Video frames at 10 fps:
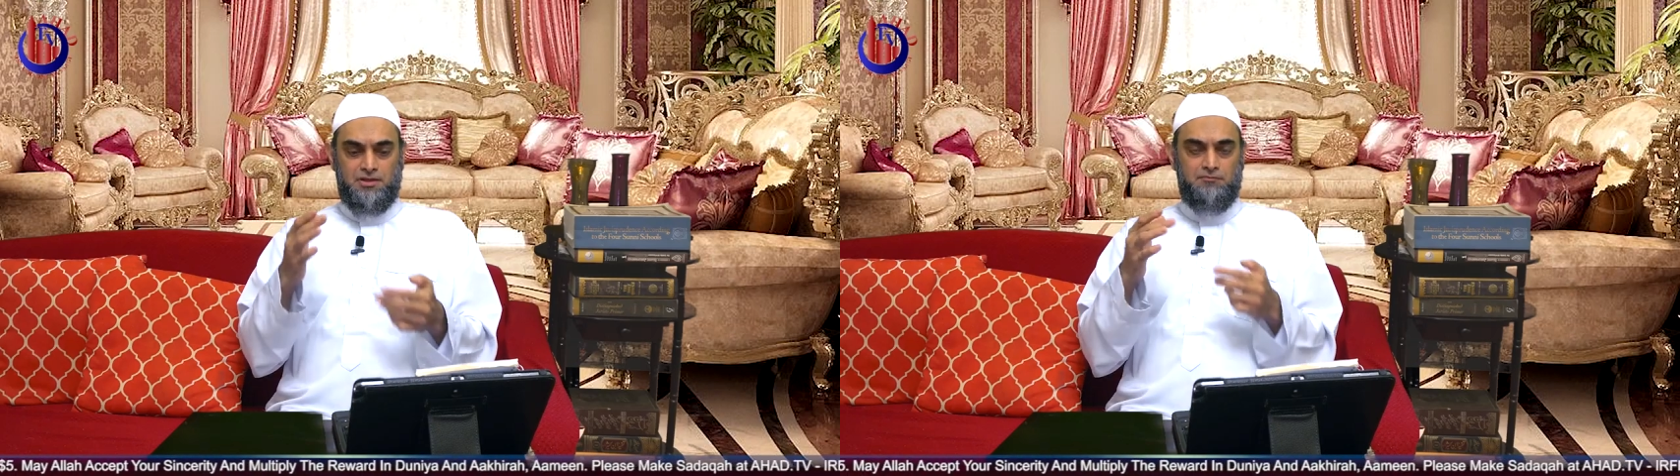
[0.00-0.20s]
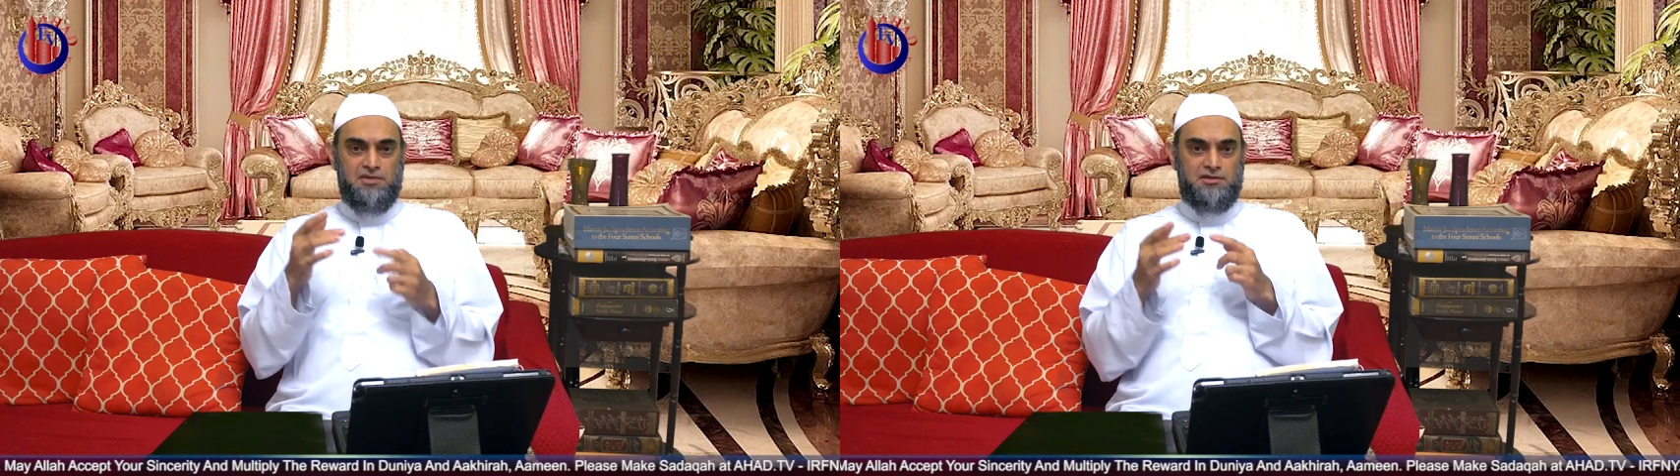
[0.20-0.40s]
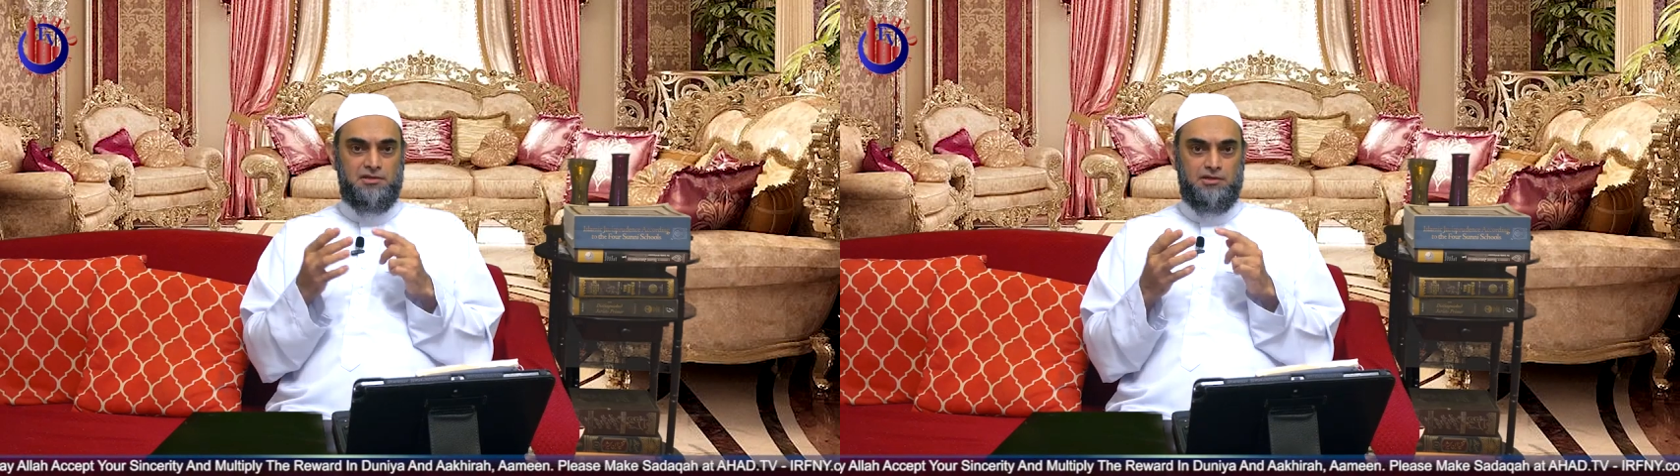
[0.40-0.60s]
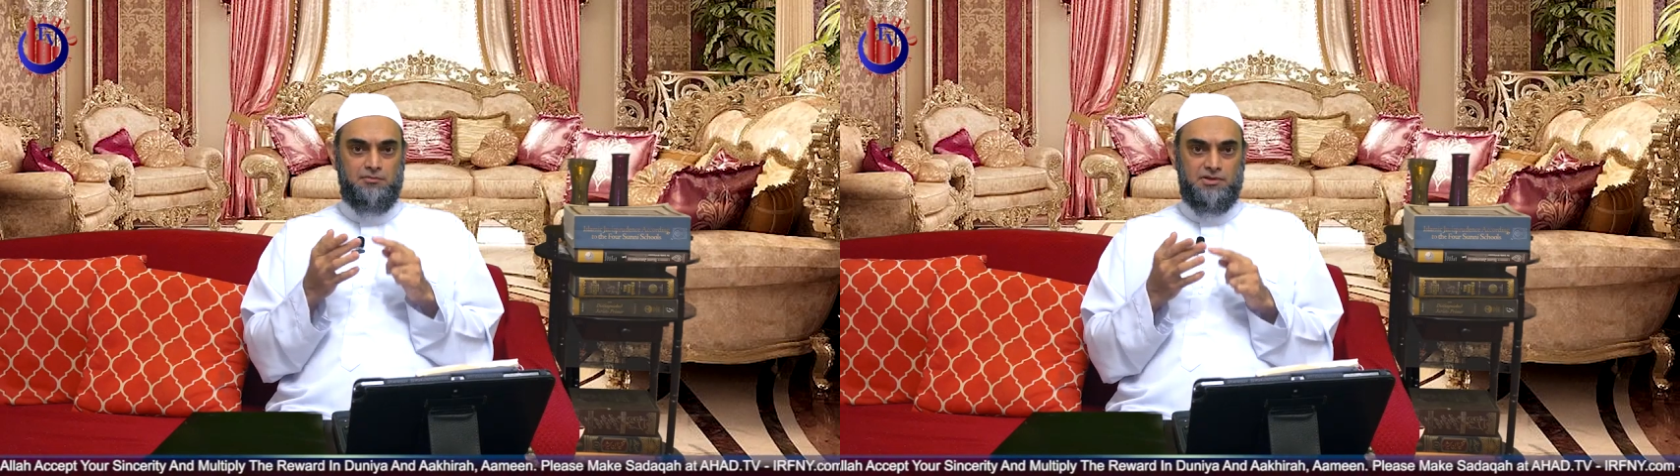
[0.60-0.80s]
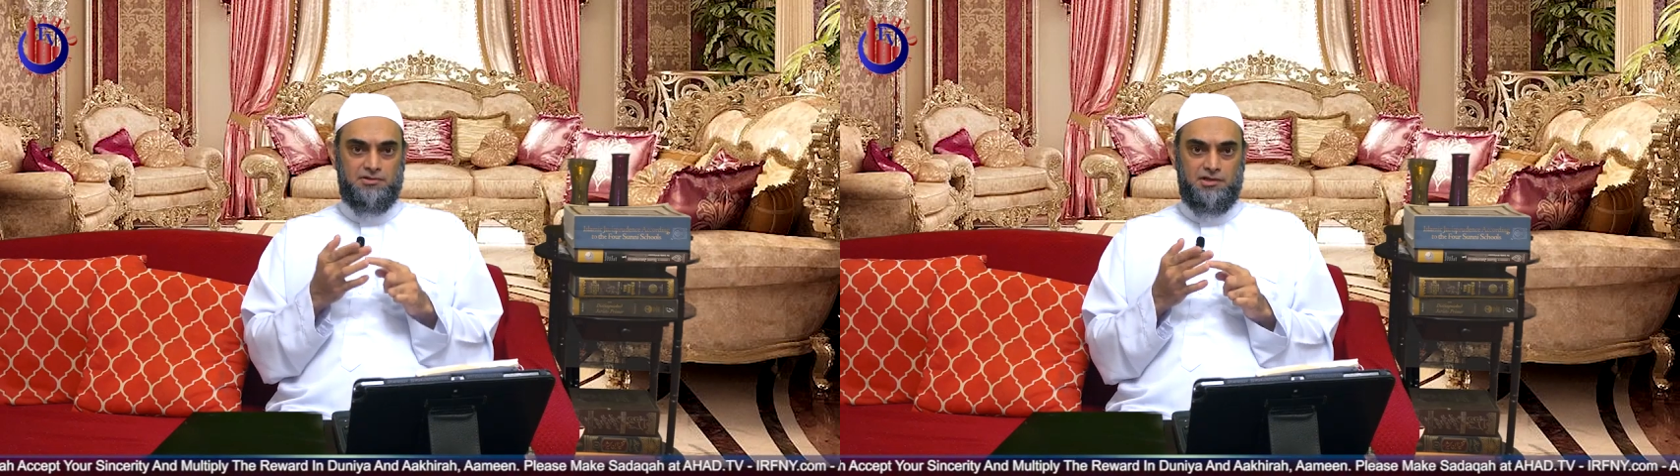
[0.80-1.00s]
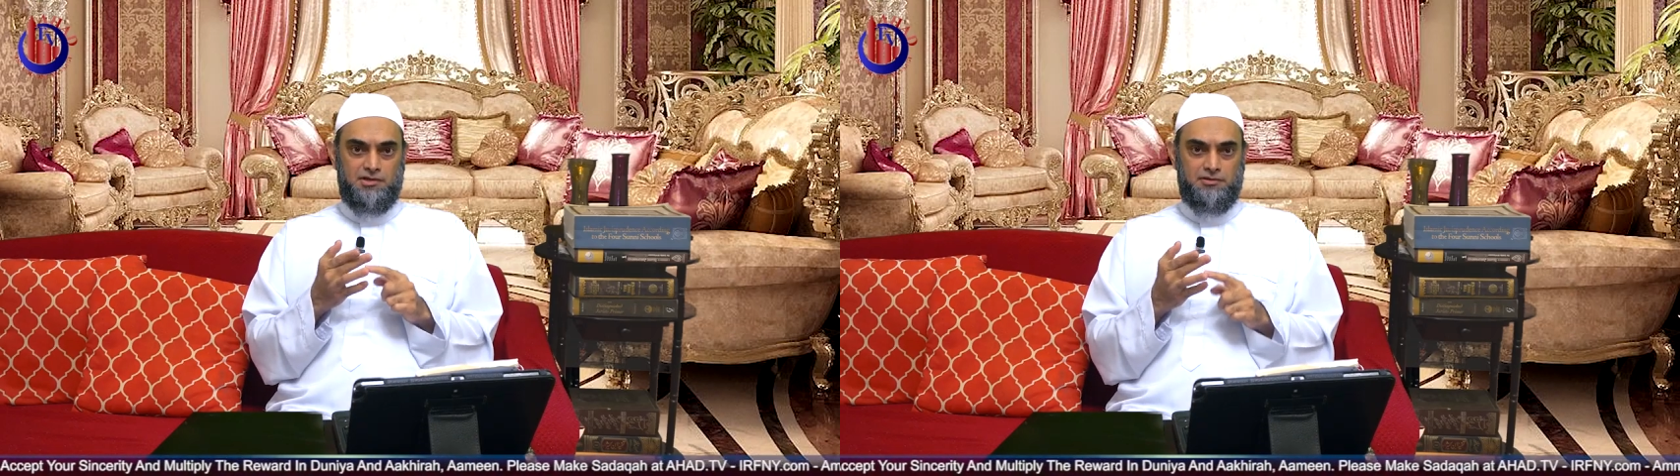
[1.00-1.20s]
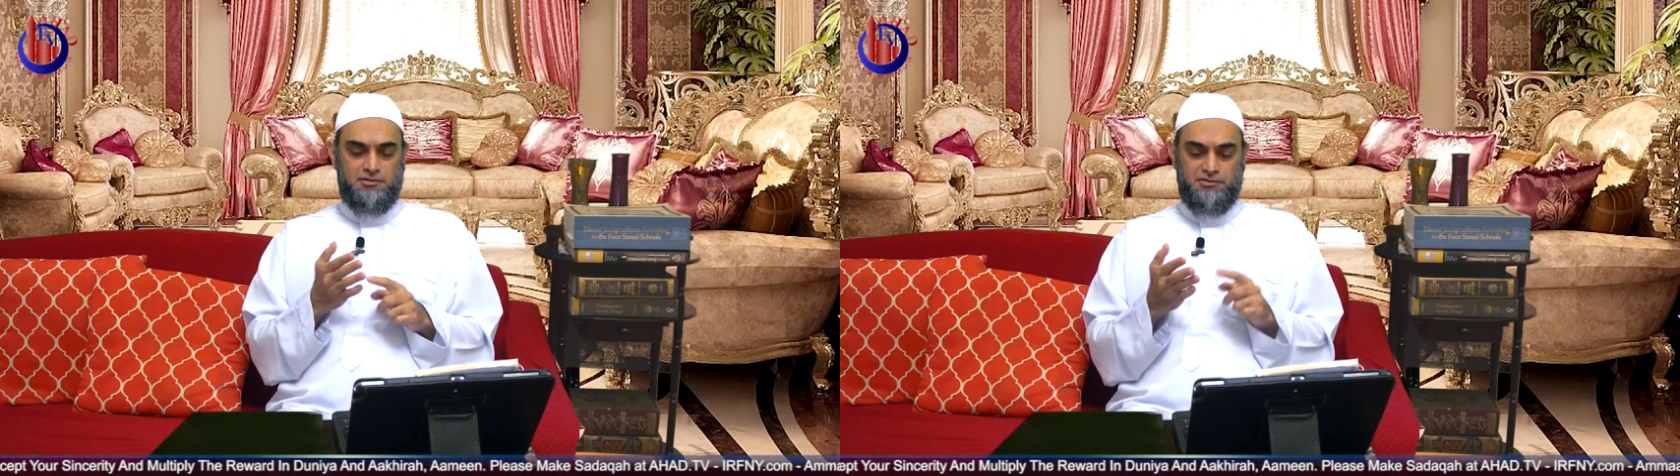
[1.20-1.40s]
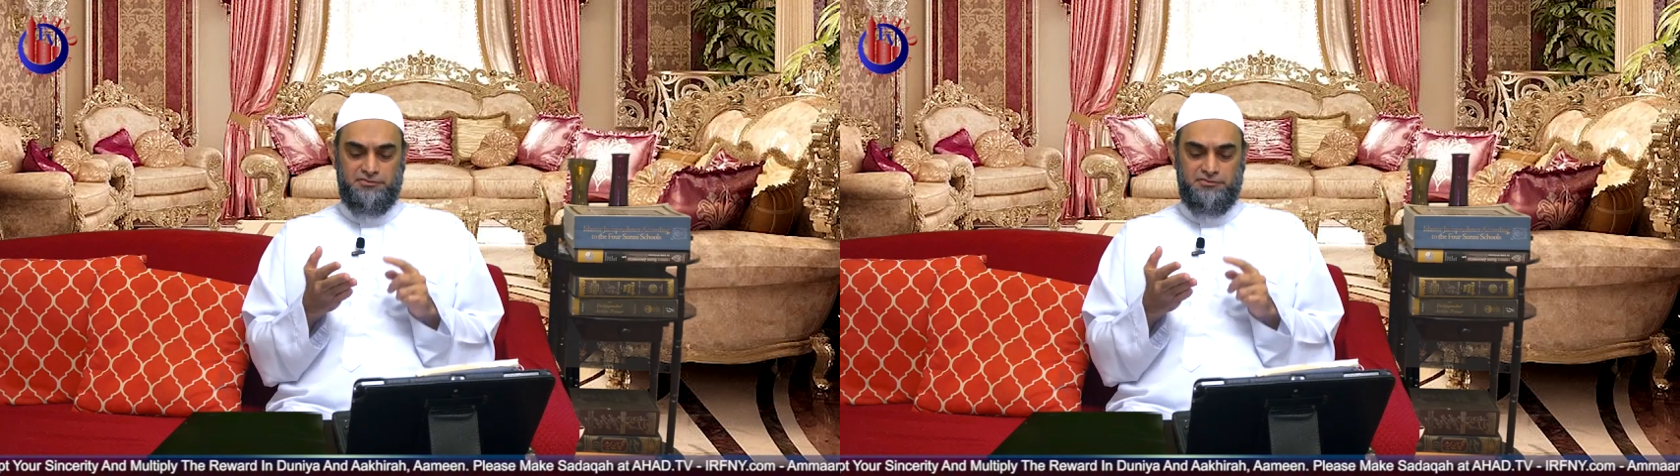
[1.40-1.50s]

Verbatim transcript: making a mazar